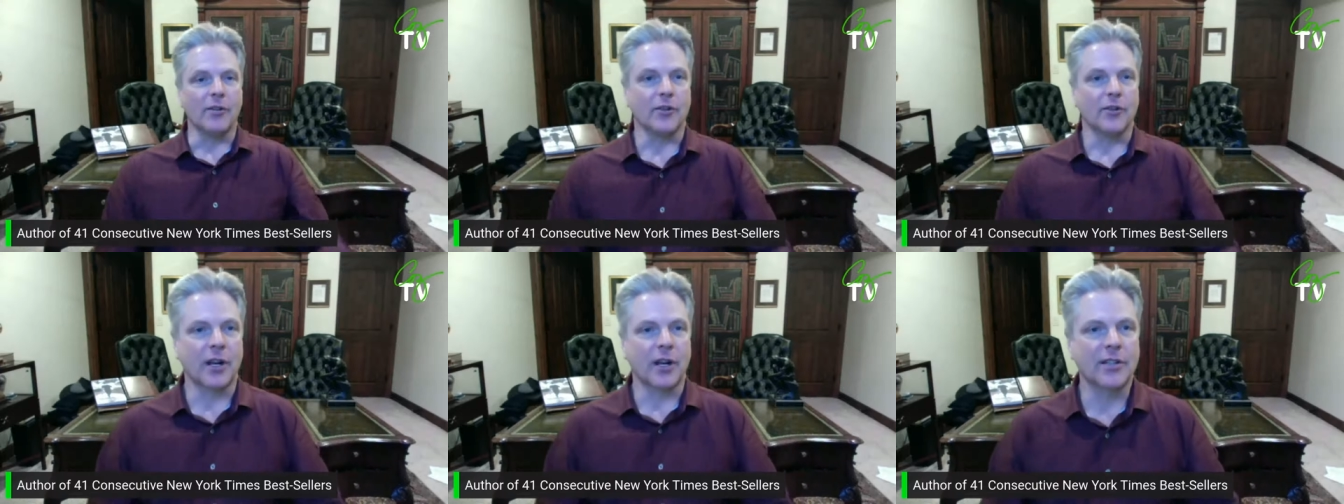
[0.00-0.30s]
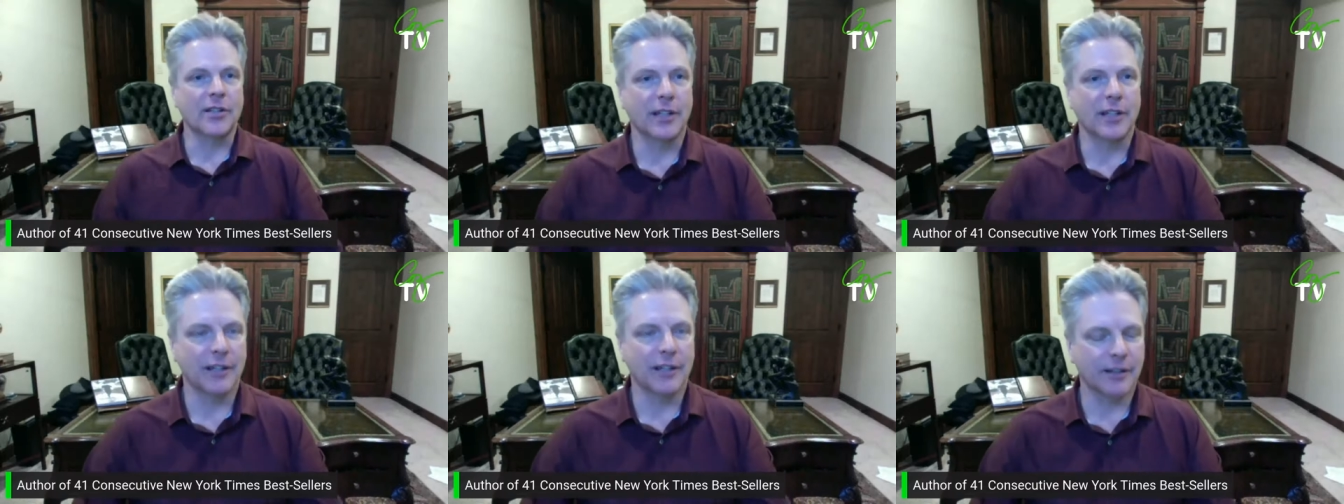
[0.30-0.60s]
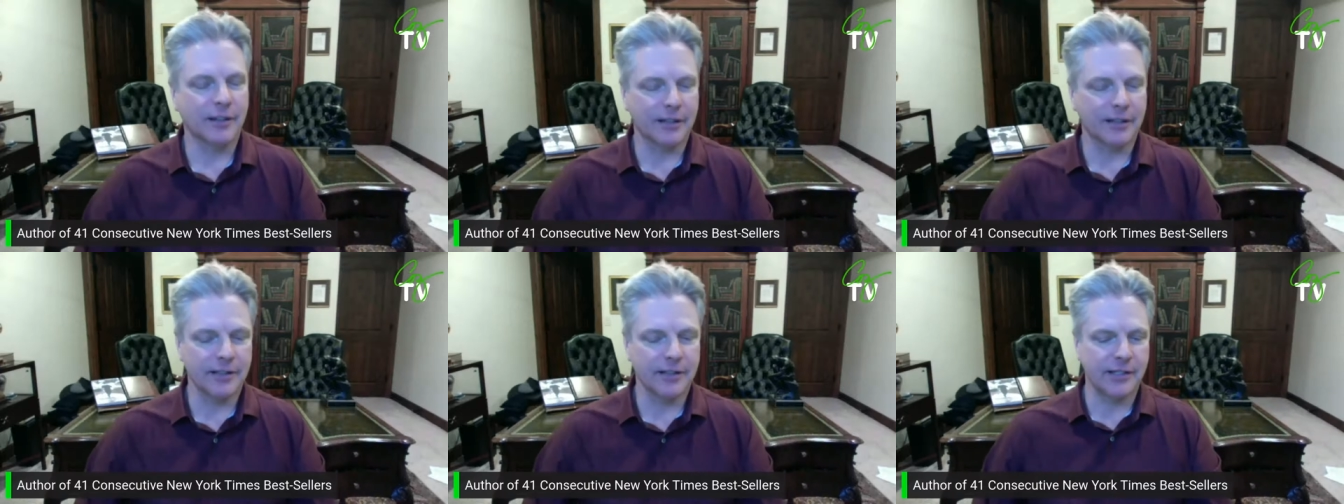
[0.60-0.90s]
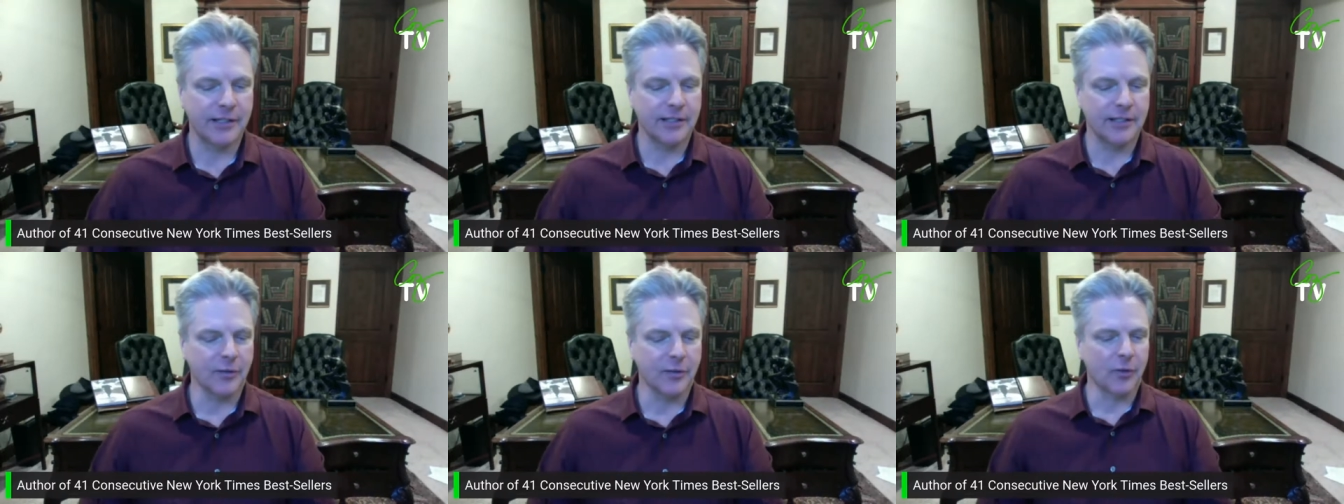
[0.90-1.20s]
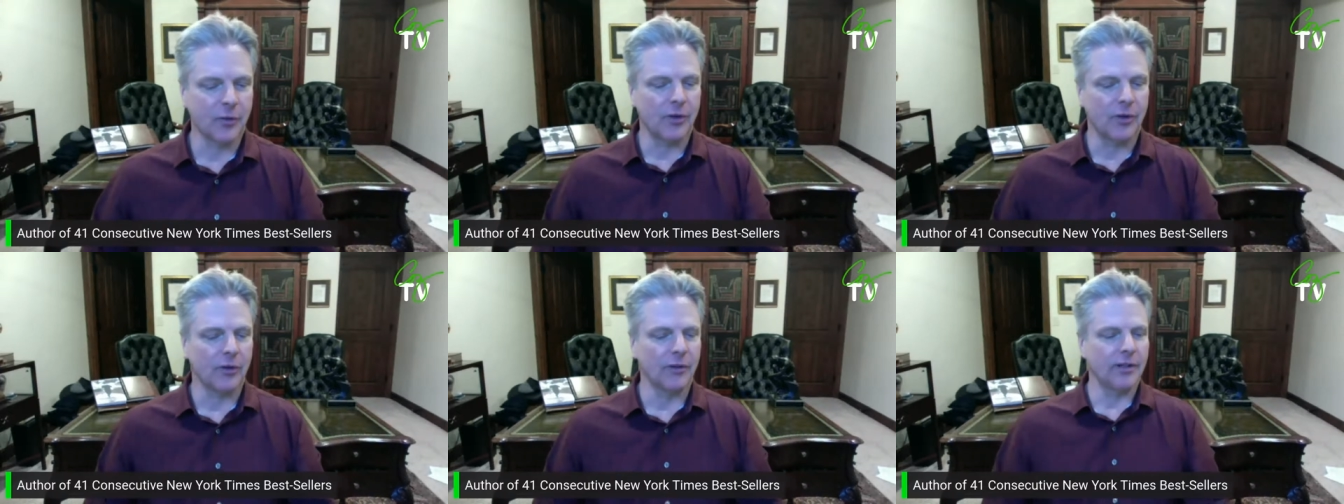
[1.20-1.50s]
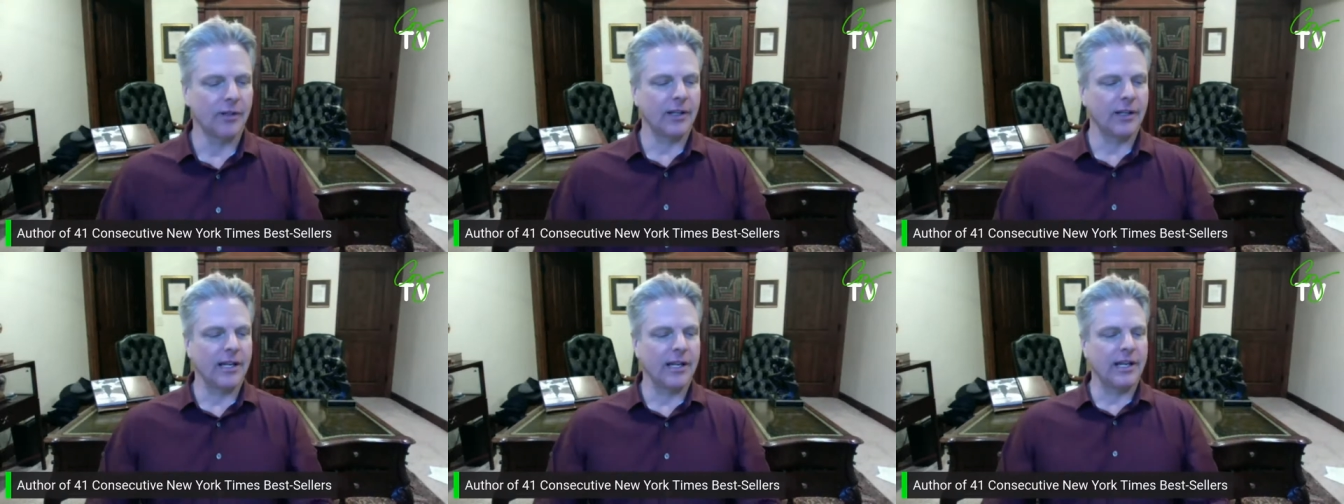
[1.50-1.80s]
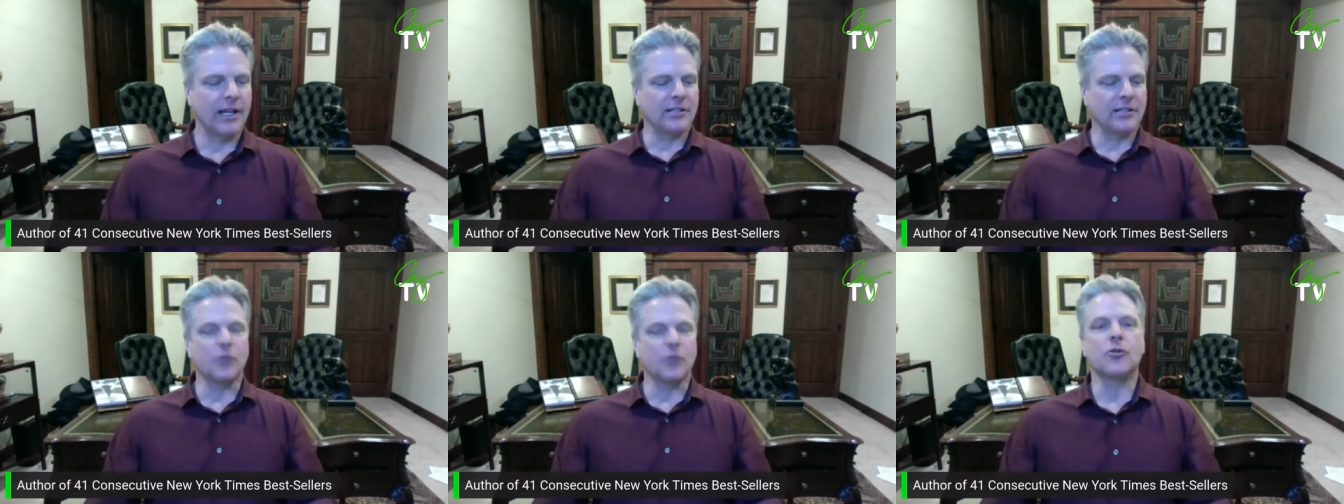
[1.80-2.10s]
Tracy. He's he's a real
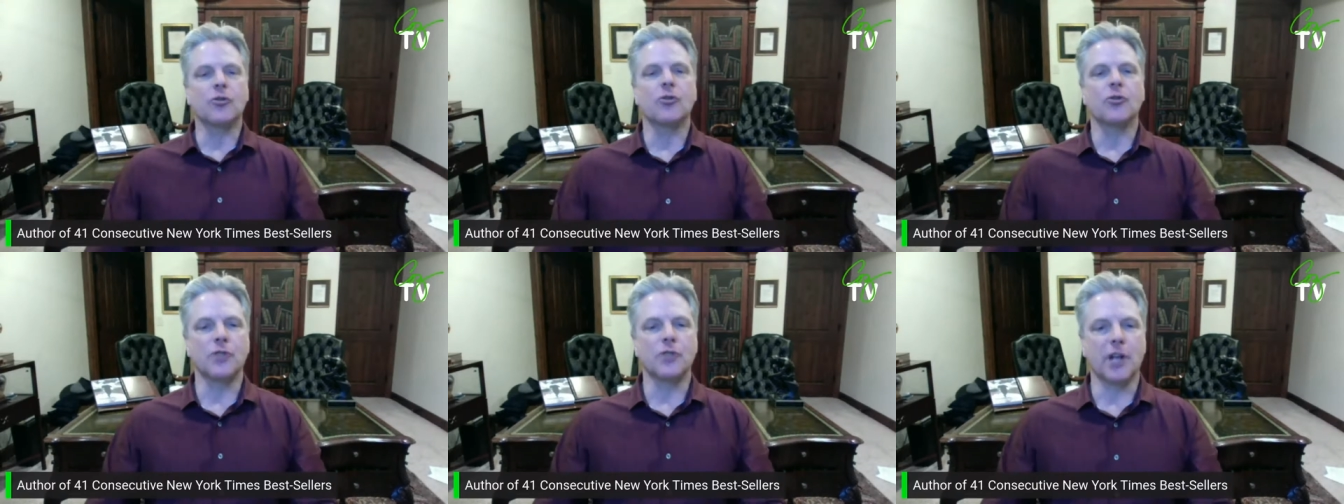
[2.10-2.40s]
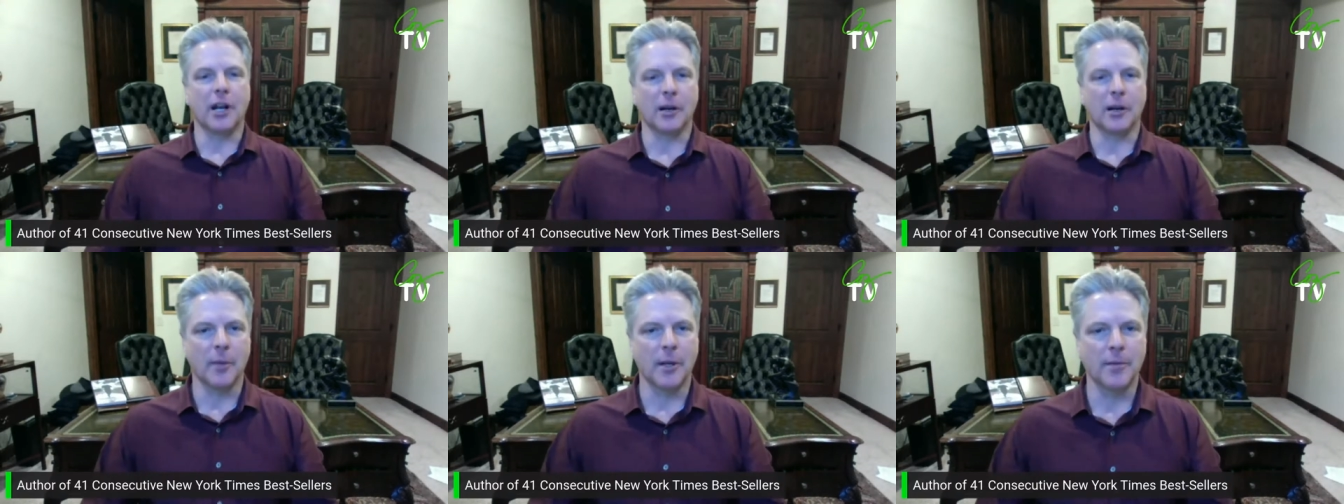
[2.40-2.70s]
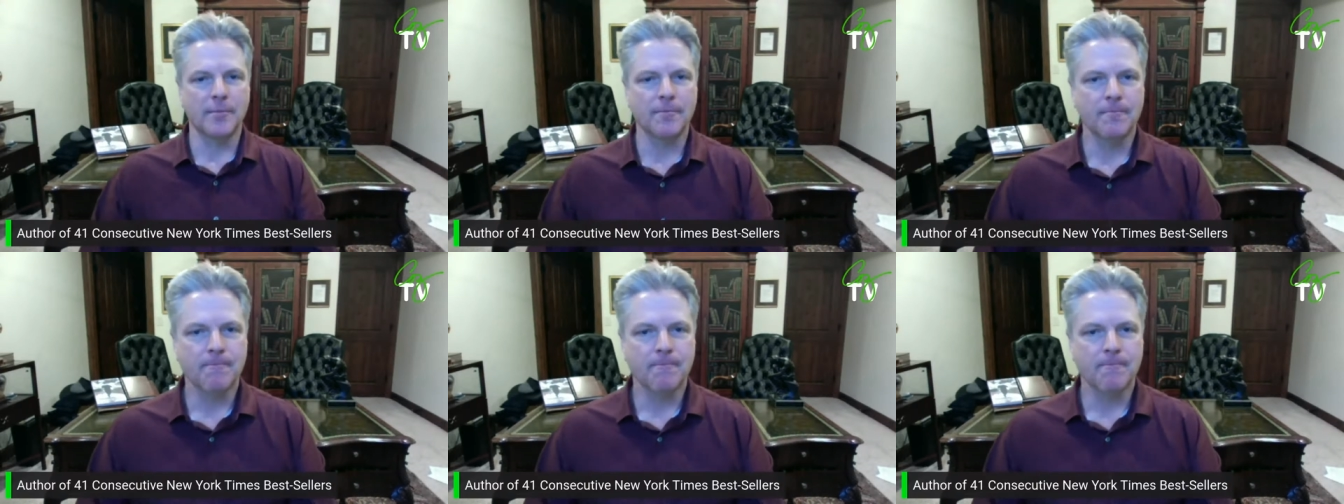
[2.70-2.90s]
he's a true gentleman.